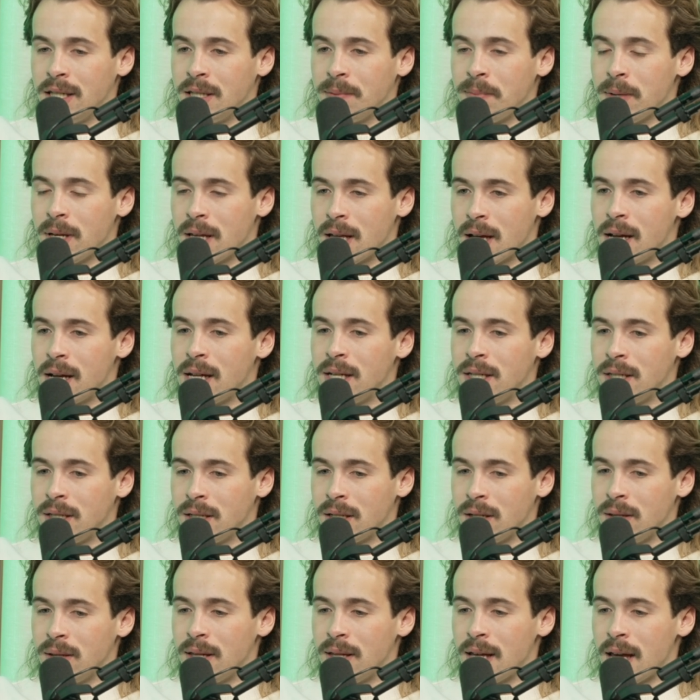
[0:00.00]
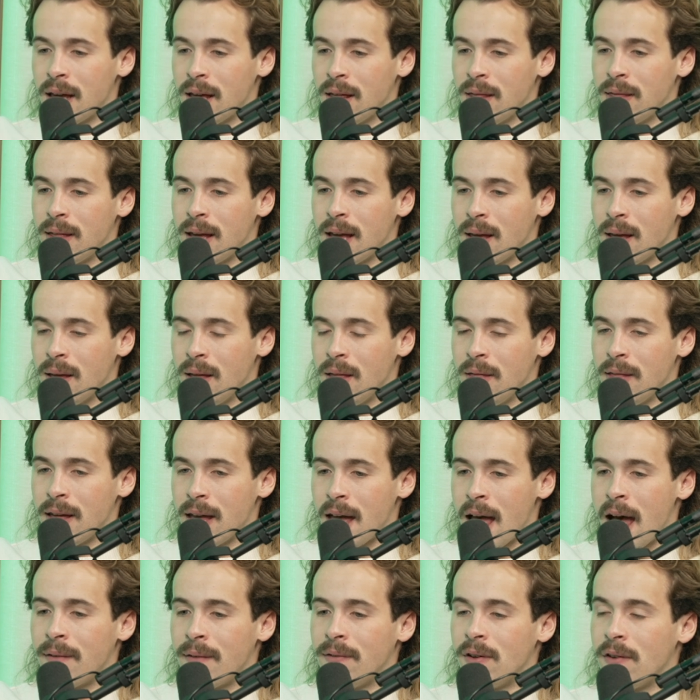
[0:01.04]
because they
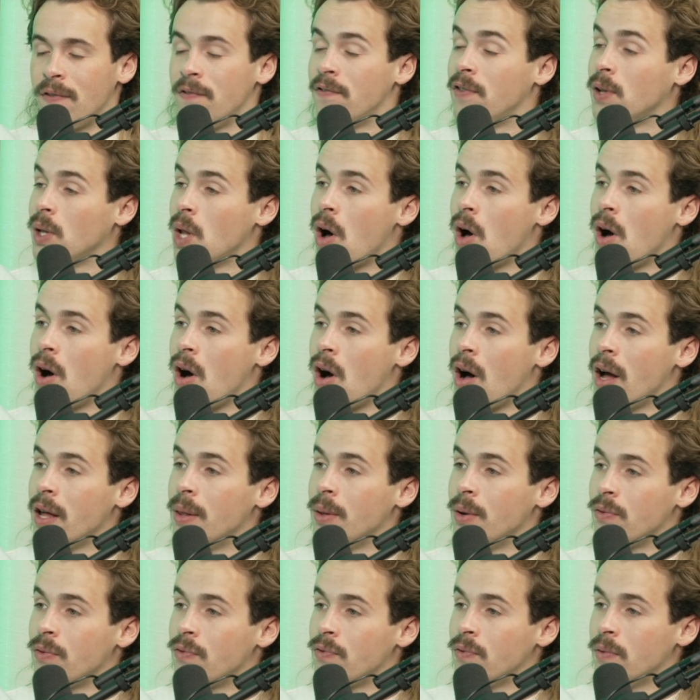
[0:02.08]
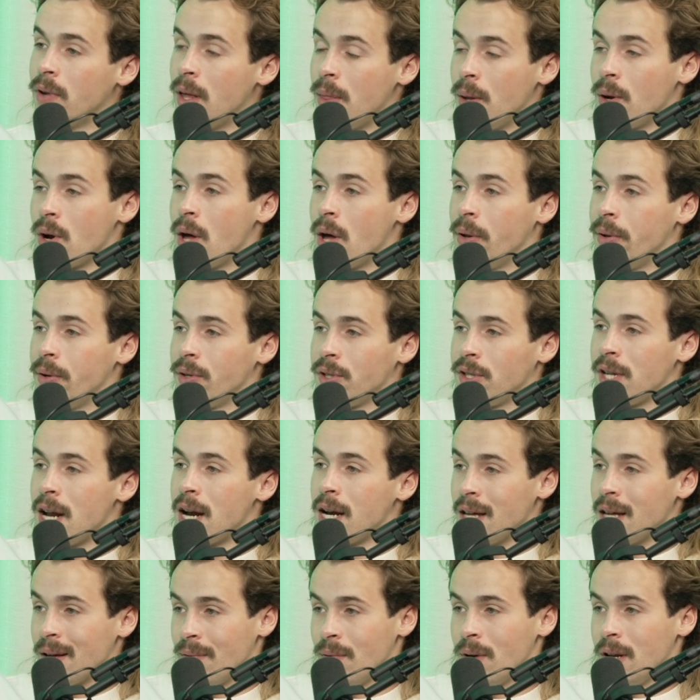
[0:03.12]
have a flaw in their
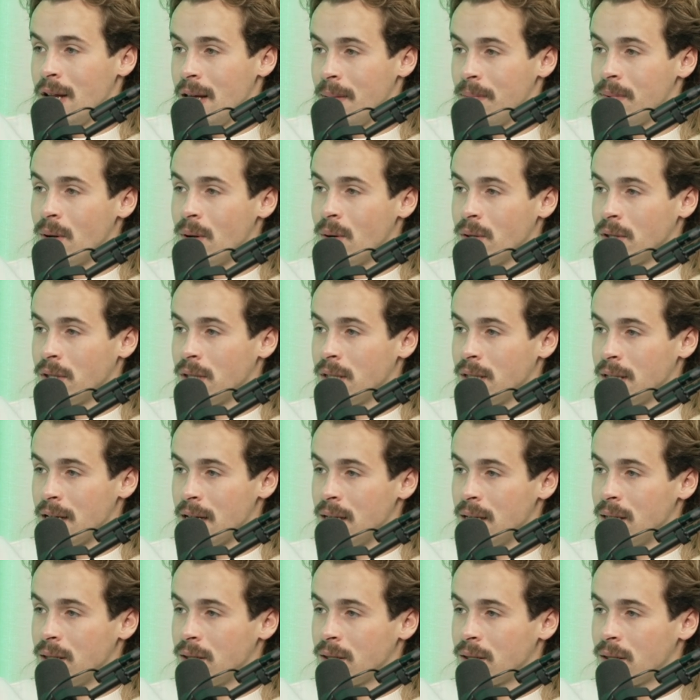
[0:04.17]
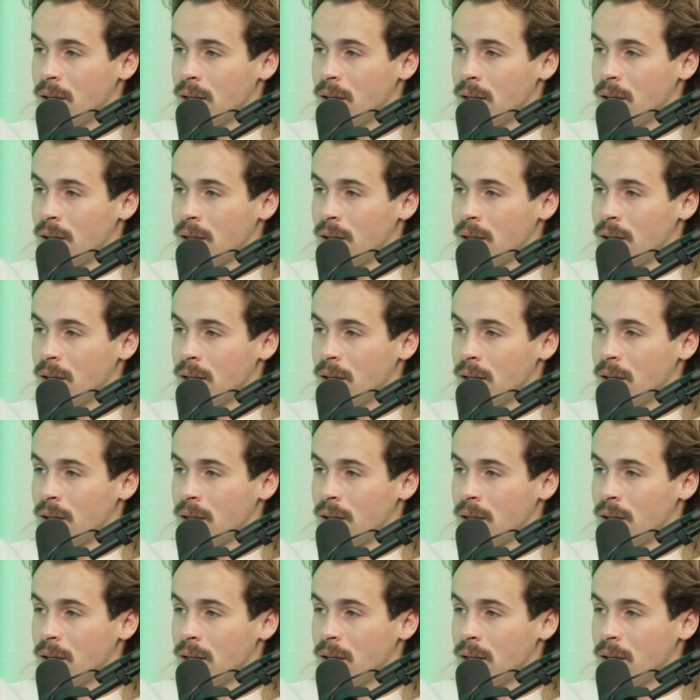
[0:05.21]
understanding of what hypnosis is.